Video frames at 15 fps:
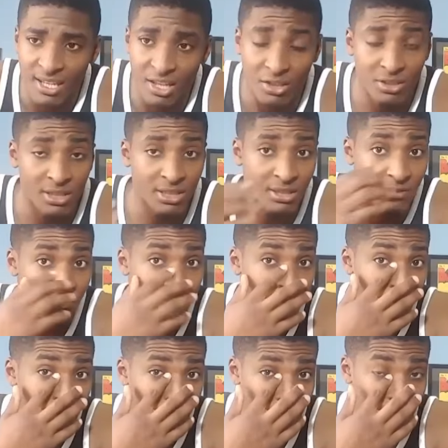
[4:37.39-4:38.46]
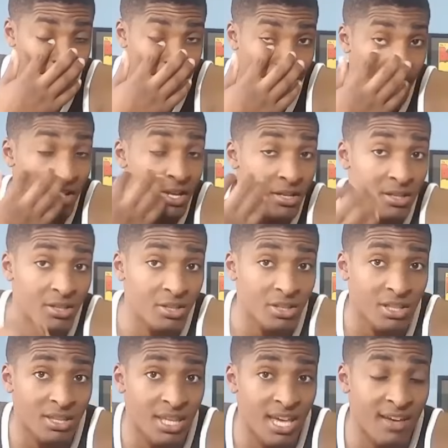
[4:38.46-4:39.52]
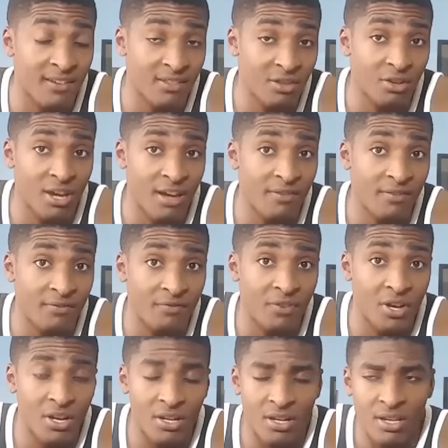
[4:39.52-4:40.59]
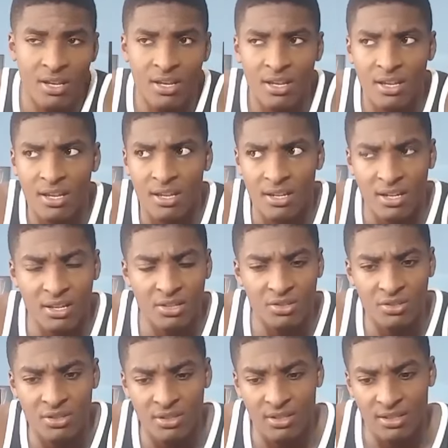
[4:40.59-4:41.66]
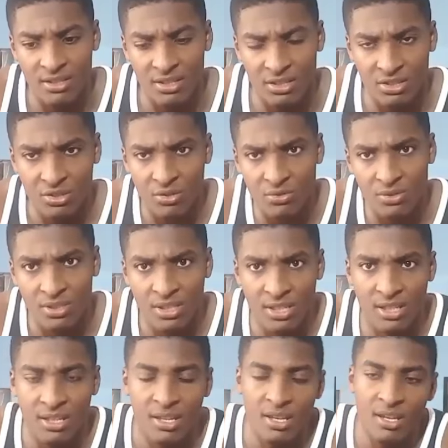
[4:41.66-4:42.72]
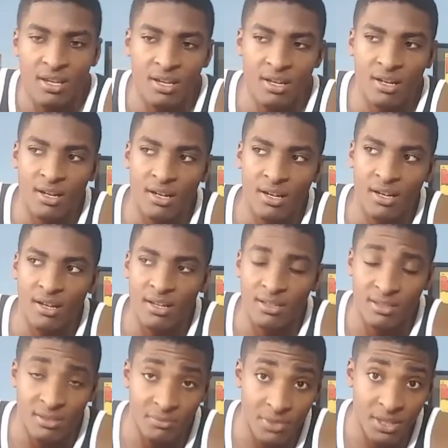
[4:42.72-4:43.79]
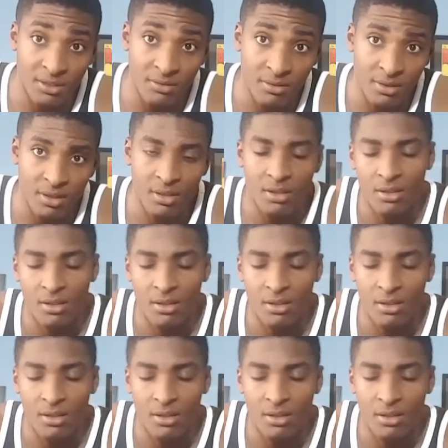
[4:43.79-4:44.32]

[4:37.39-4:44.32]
It looks like it's fun. Look like they're having fun. None of the jokes hit to me.